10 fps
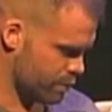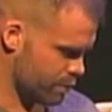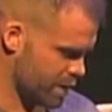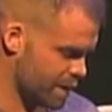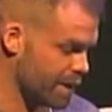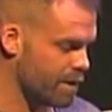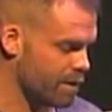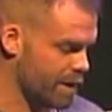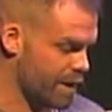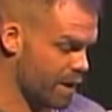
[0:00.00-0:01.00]
that didn't
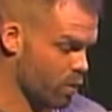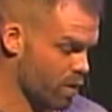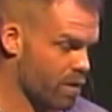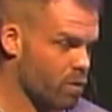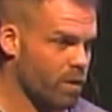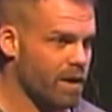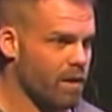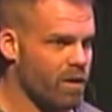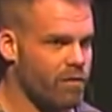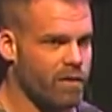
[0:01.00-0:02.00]
need any work.
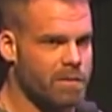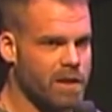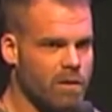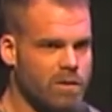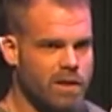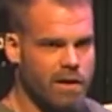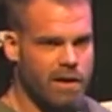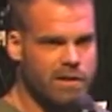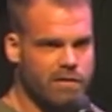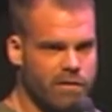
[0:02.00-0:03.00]
We flipped a house here in
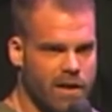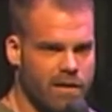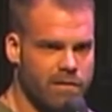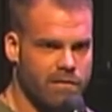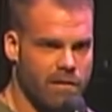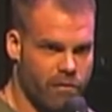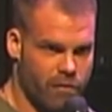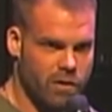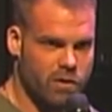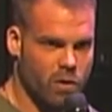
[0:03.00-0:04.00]
Estevan, our
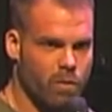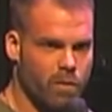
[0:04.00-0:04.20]
first home.